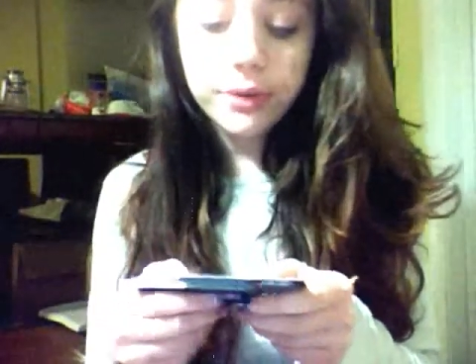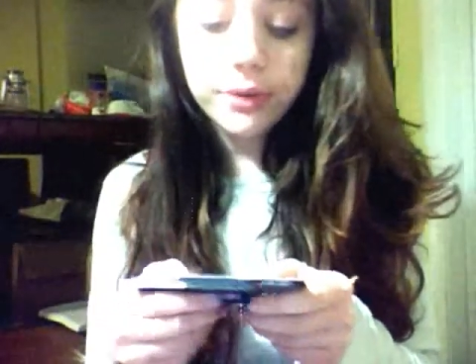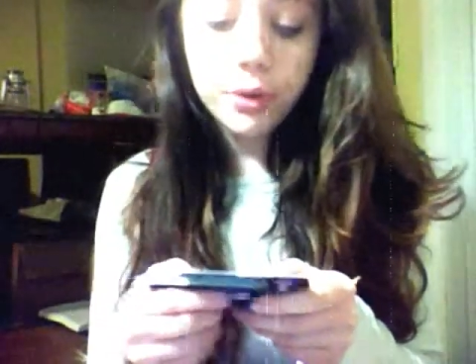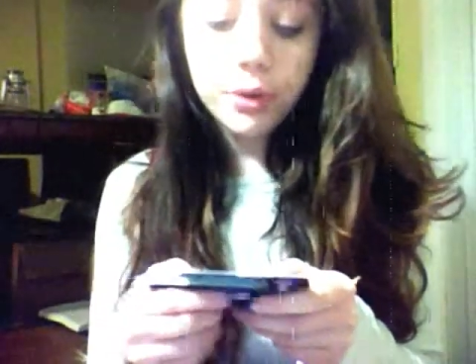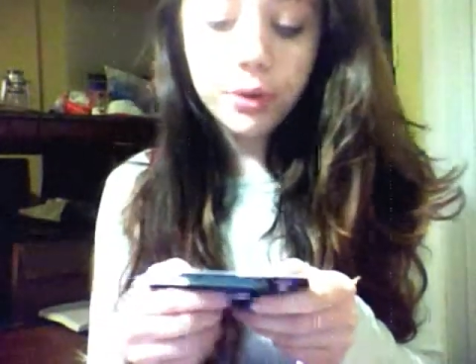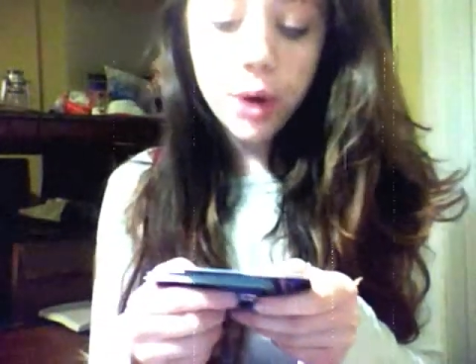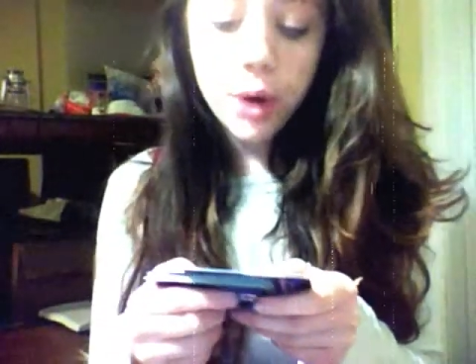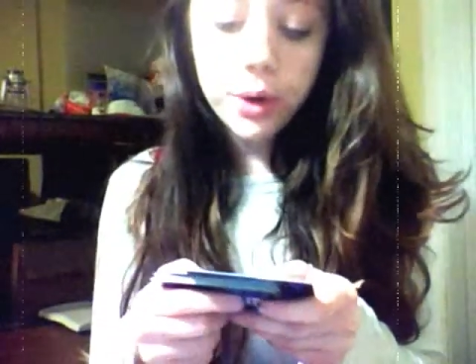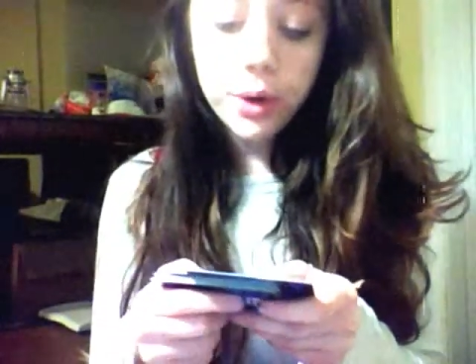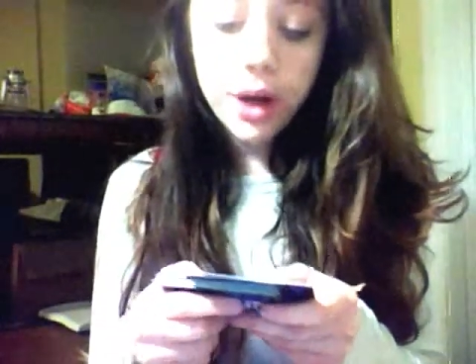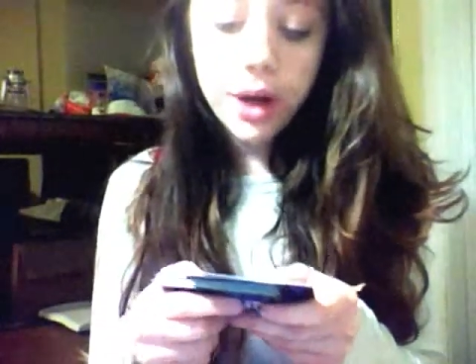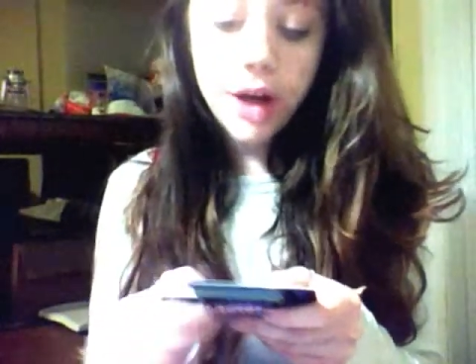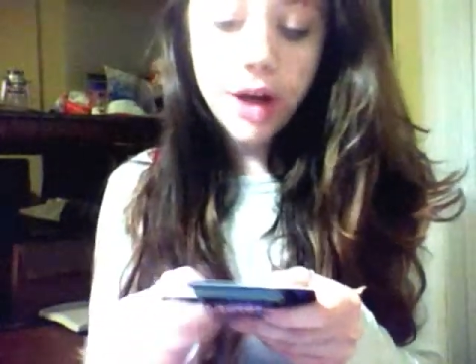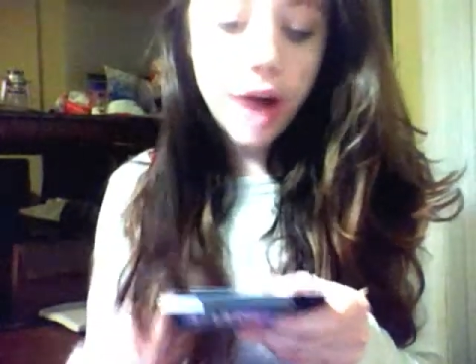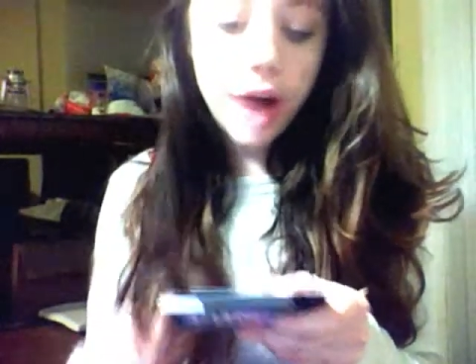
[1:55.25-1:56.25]
grown
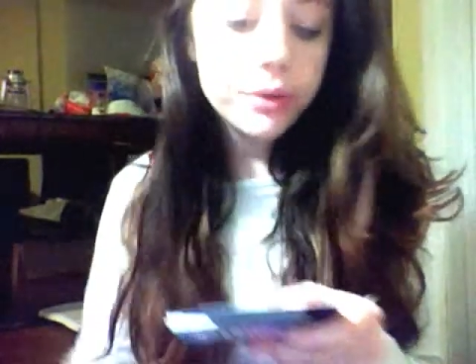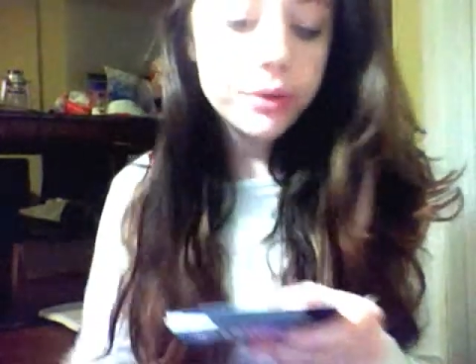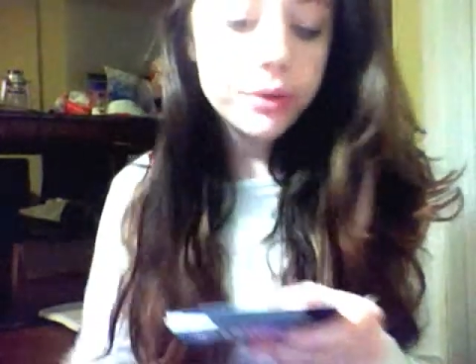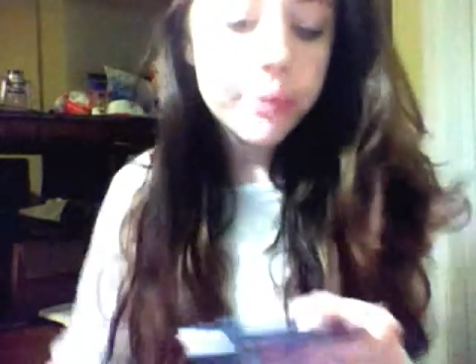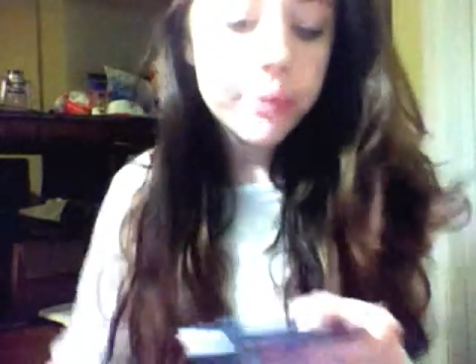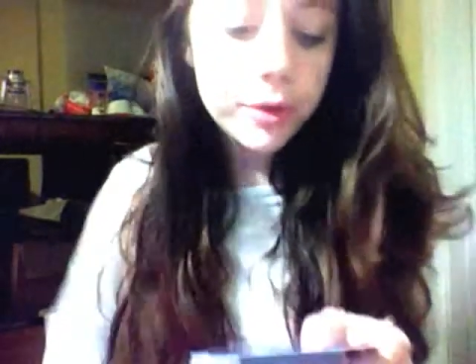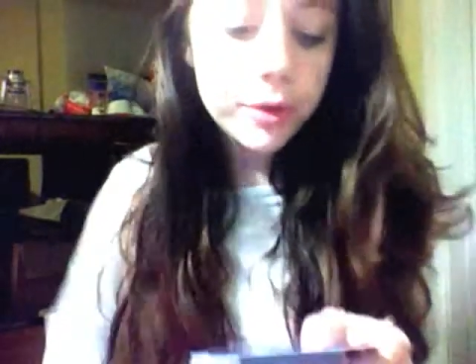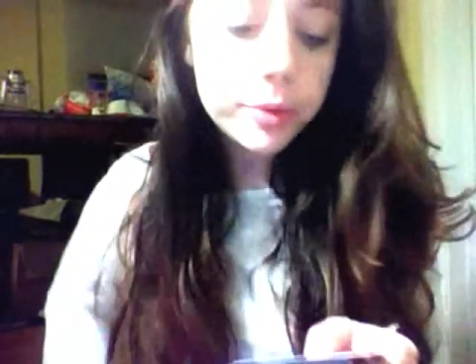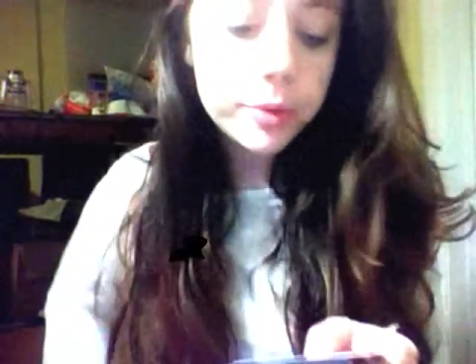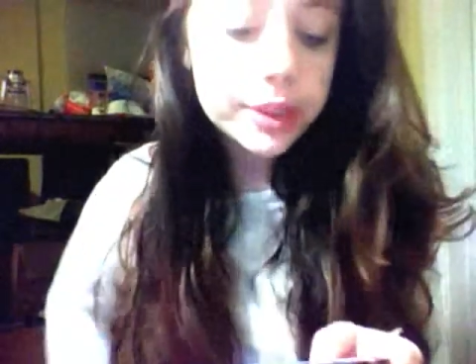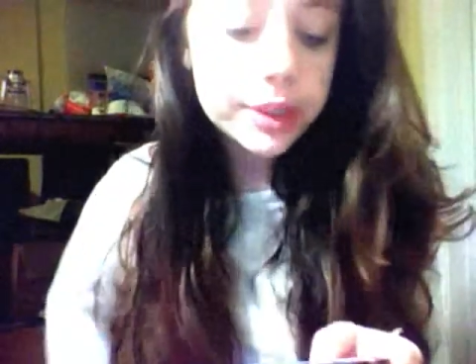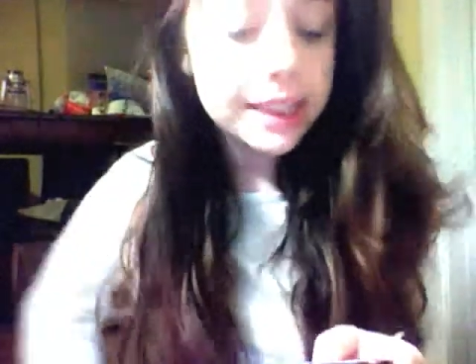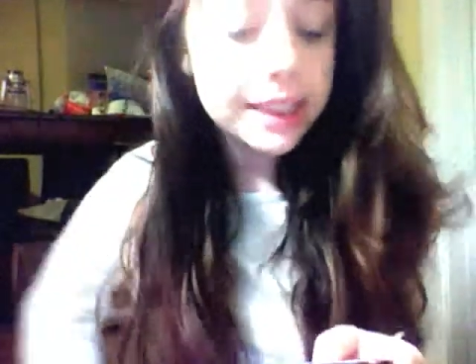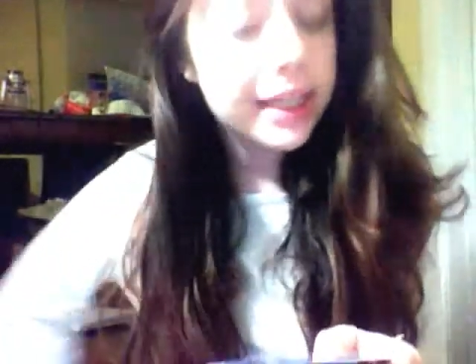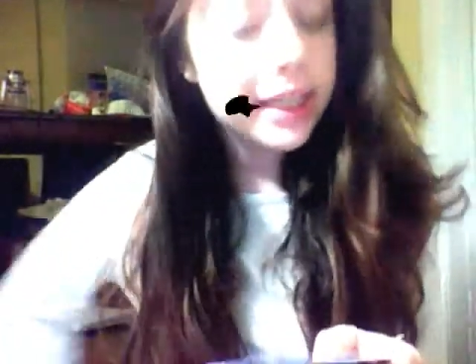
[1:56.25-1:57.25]
non-removable
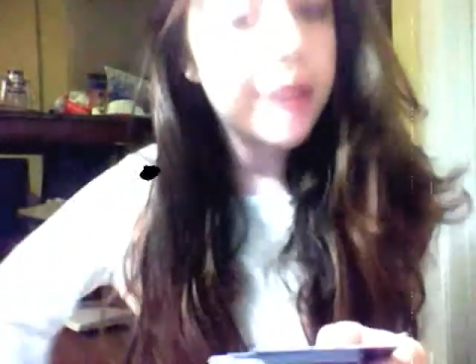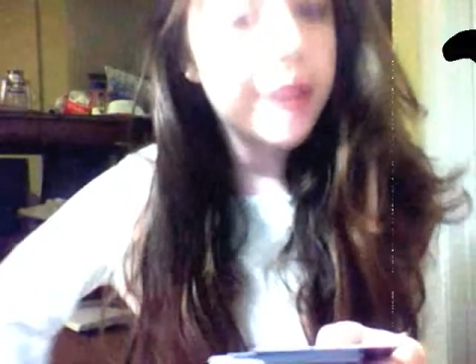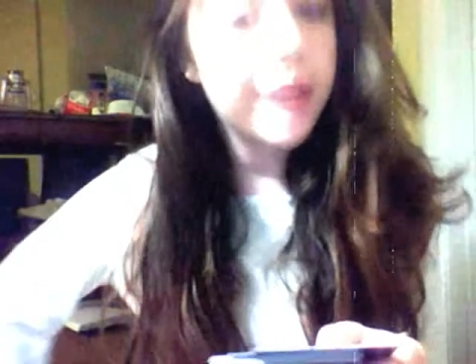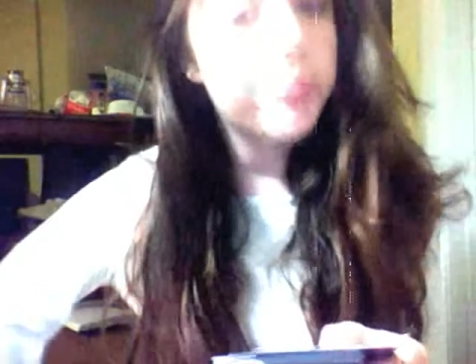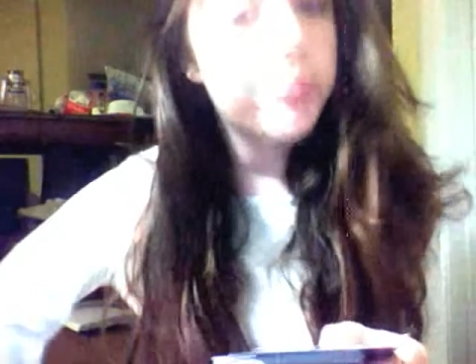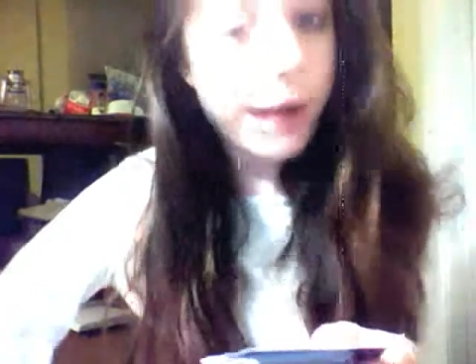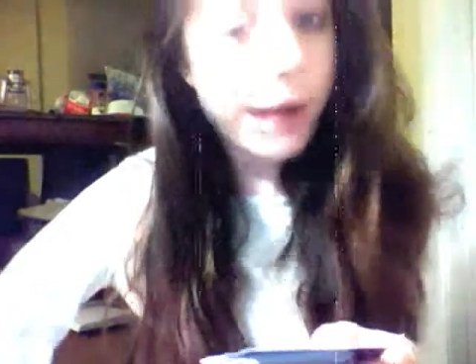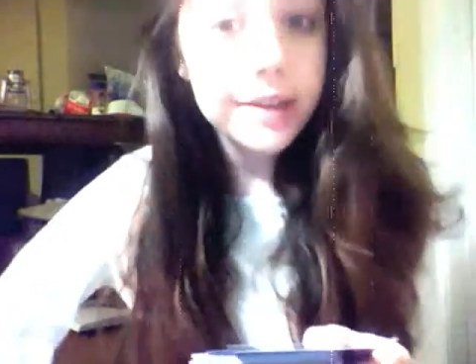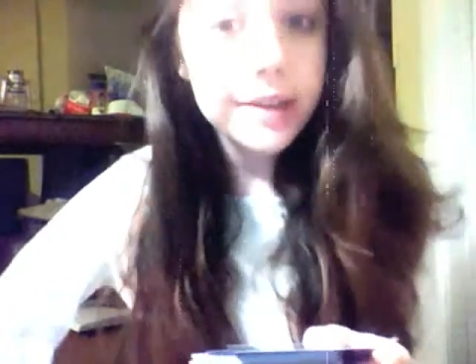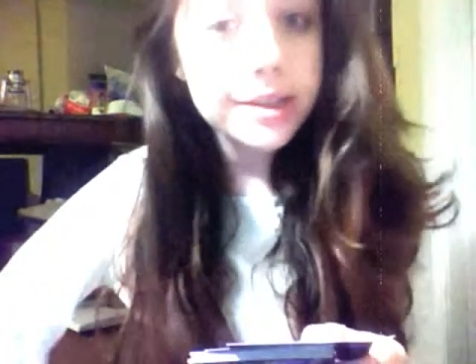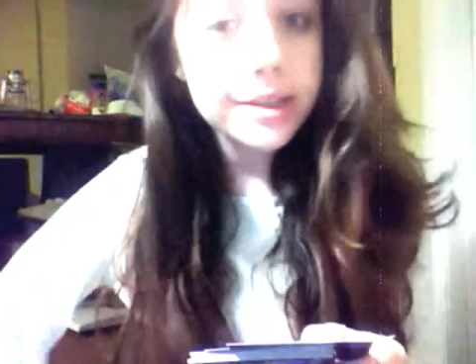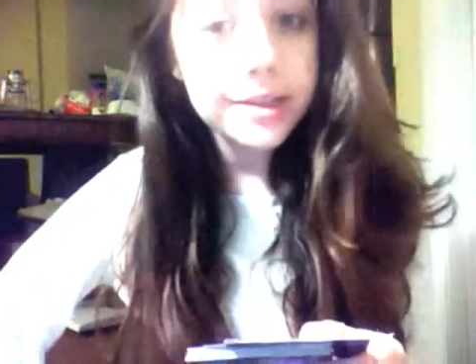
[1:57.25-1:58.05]
C-cup breasts